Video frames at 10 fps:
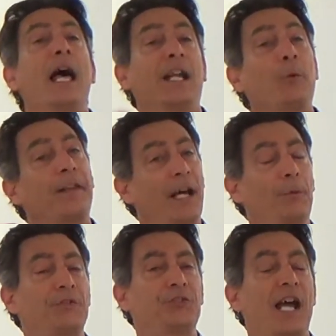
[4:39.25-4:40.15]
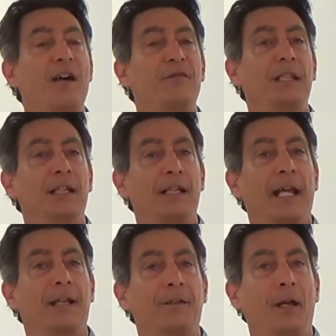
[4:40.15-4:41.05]
Anyway, that was Jaffe,
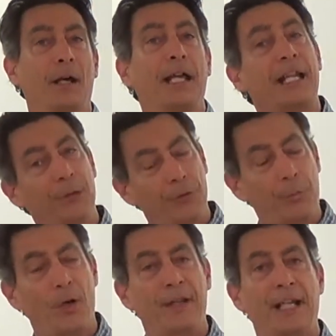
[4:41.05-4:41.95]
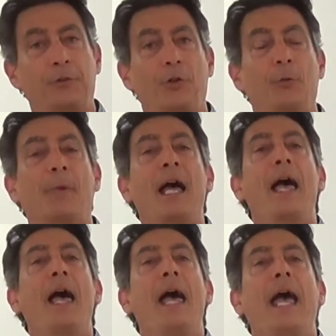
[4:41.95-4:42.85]
and he was part of that group.
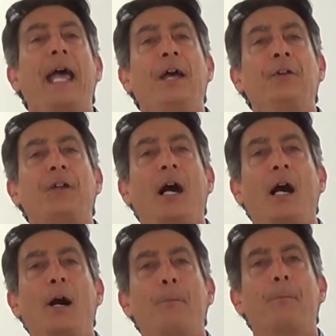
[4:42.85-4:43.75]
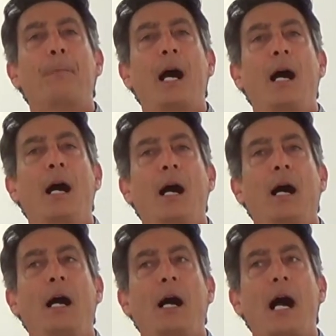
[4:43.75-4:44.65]
And
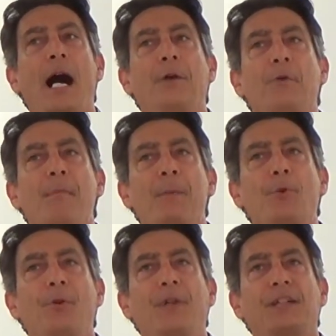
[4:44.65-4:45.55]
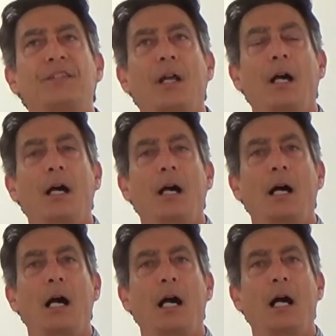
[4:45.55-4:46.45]
I remember that
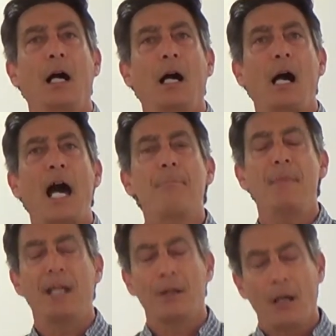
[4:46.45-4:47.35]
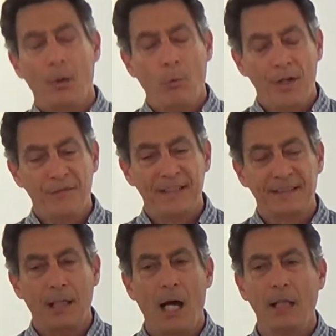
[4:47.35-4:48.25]
I met one of
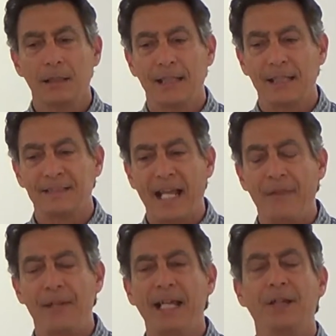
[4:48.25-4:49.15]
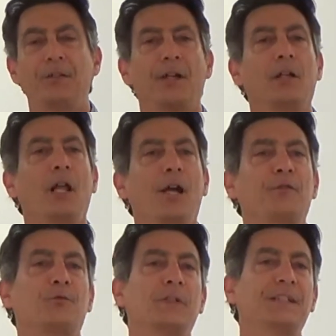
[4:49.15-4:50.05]
his colleagues, and they had done a lot
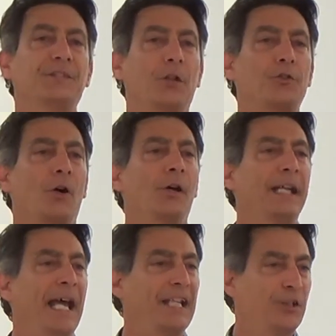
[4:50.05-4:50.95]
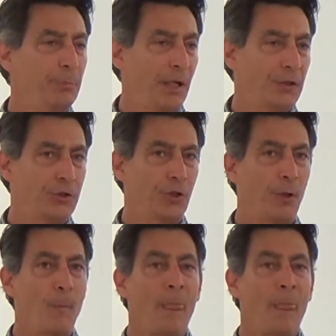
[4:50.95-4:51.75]
of research on acupuncture.